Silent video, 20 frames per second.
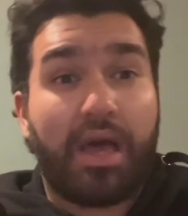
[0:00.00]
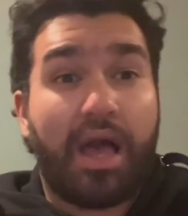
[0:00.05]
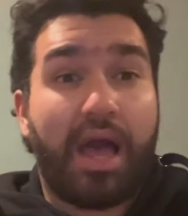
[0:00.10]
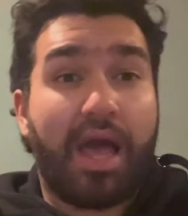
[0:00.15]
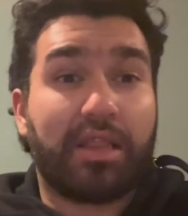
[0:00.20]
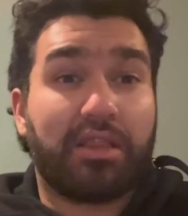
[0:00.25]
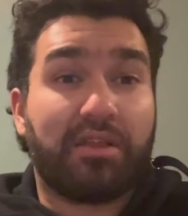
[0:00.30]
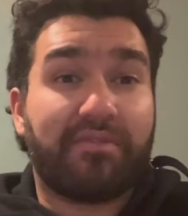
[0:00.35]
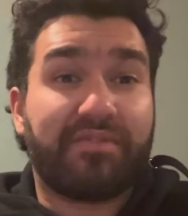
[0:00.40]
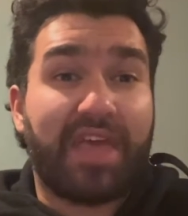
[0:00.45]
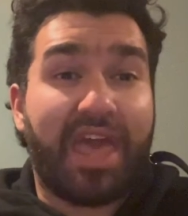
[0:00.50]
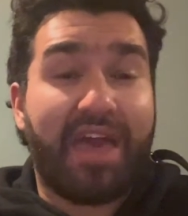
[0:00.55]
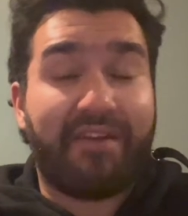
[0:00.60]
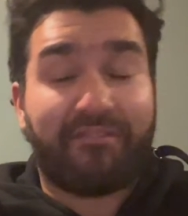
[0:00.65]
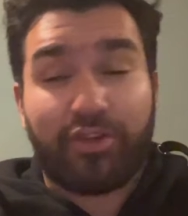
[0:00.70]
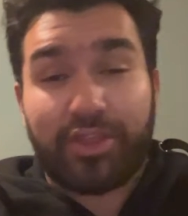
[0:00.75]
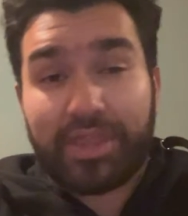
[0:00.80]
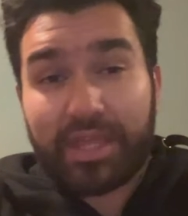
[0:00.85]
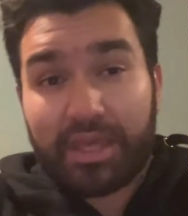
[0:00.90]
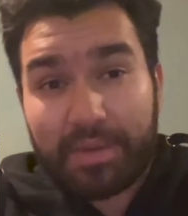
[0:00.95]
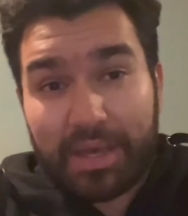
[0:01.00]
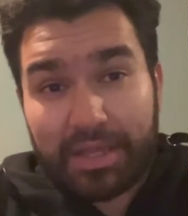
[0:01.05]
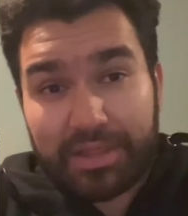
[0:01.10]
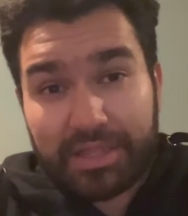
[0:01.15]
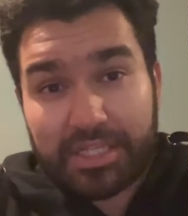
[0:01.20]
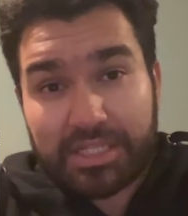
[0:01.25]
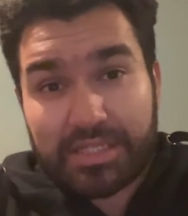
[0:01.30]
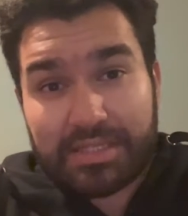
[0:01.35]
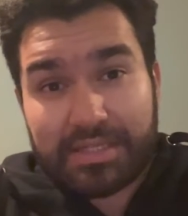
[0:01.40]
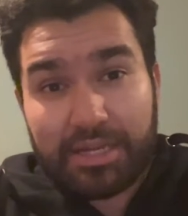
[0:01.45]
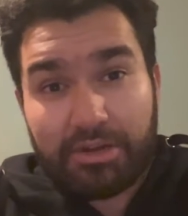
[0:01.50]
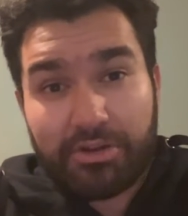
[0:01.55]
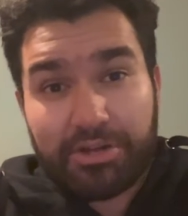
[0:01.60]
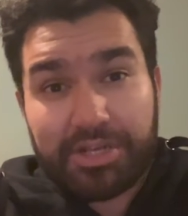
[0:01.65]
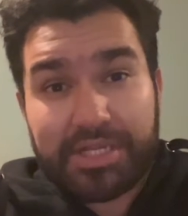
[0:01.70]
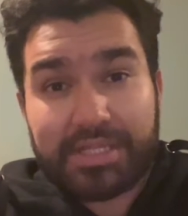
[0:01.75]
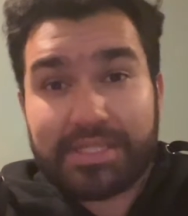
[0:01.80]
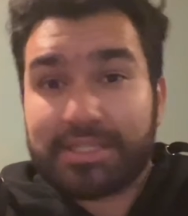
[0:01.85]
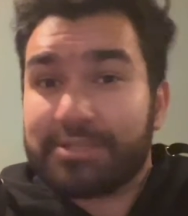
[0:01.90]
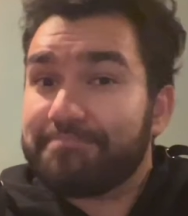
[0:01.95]
I loved everything about this
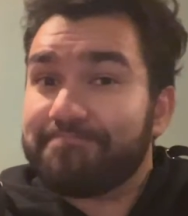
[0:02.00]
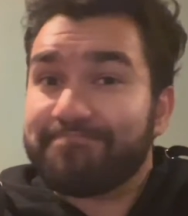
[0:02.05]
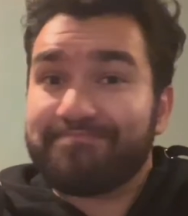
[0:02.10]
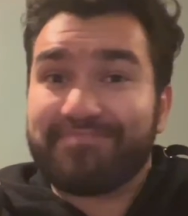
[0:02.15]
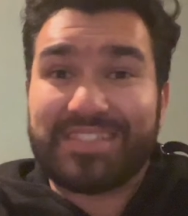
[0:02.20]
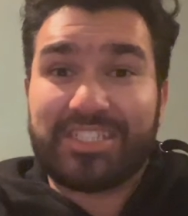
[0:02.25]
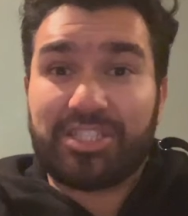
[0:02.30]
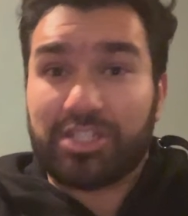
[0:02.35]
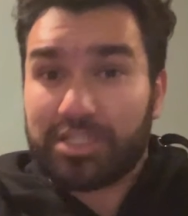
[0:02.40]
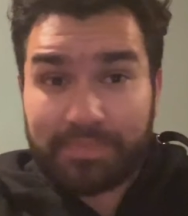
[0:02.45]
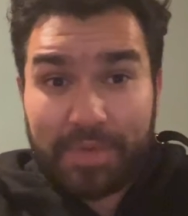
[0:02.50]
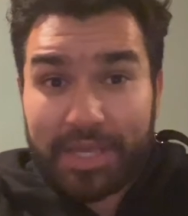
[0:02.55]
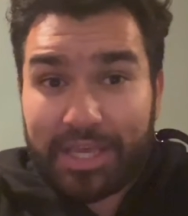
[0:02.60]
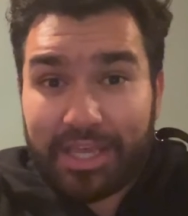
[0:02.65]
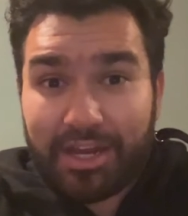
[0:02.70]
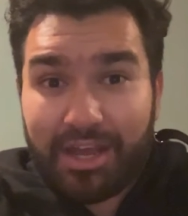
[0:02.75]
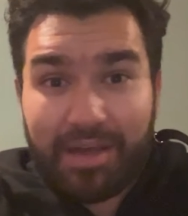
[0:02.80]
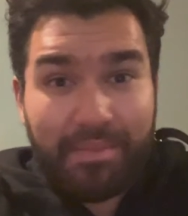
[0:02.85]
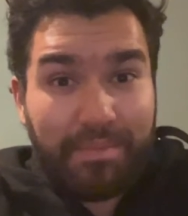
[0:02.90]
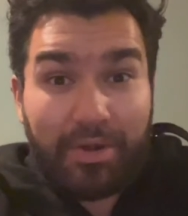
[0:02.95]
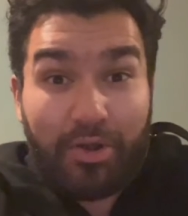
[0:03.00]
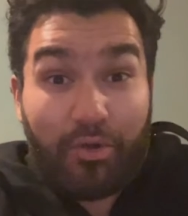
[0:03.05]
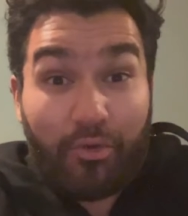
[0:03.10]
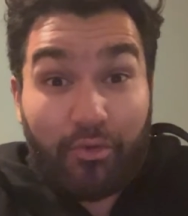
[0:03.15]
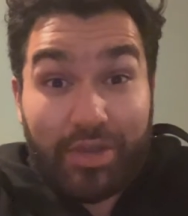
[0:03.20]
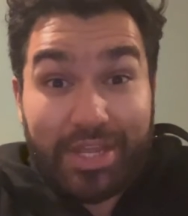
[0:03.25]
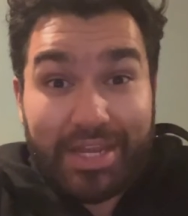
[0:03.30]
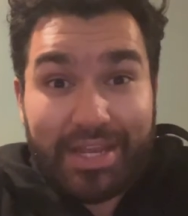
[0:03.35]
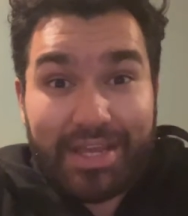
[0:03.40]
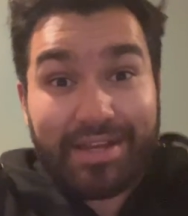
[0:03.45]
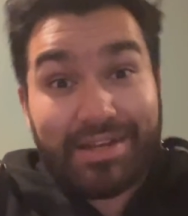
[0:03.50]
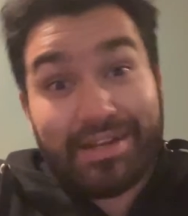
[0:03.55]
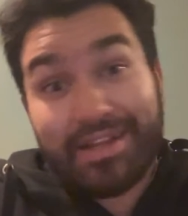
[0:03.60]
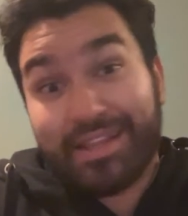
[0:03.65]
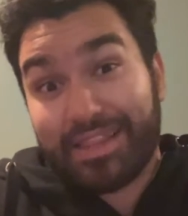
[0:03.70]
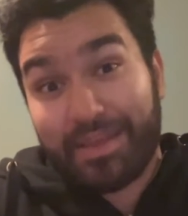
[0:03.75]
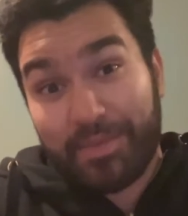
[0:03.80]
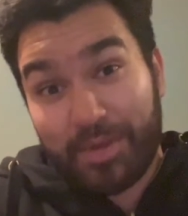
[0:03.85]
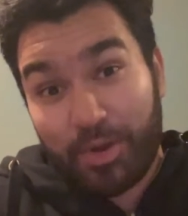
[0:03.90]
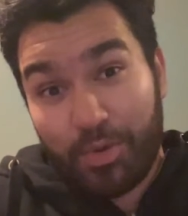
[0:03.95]
series. Just pick it up, read it.
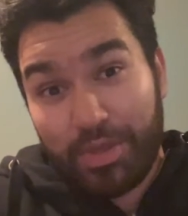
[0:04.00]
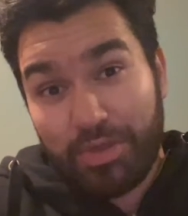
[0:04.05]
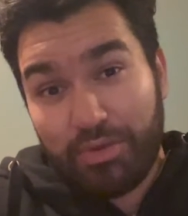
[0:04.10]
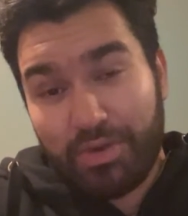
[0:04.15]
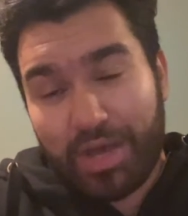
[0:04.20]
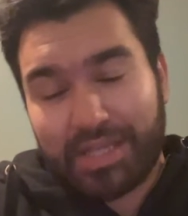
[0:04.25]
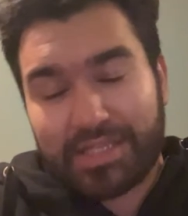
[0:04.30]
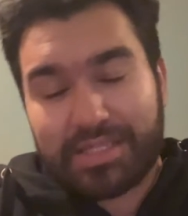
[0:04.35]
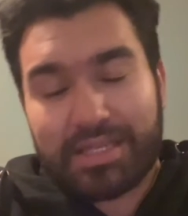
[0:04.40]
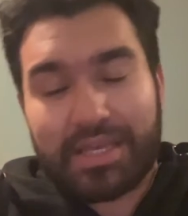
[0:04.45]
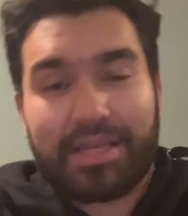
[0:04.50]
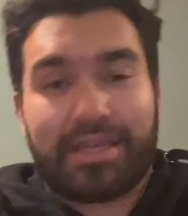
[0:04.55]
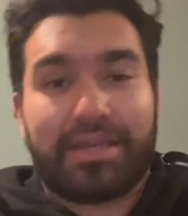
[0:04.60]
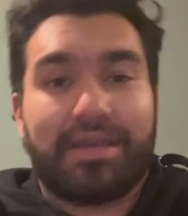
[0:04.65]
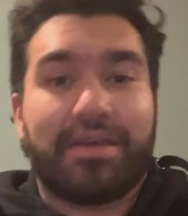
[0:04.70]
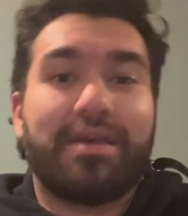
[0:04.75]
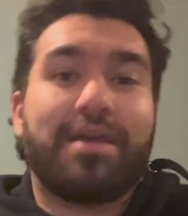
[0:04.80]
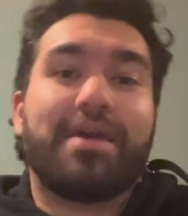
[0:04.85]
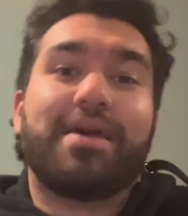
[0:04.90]
Let me know what you guys think.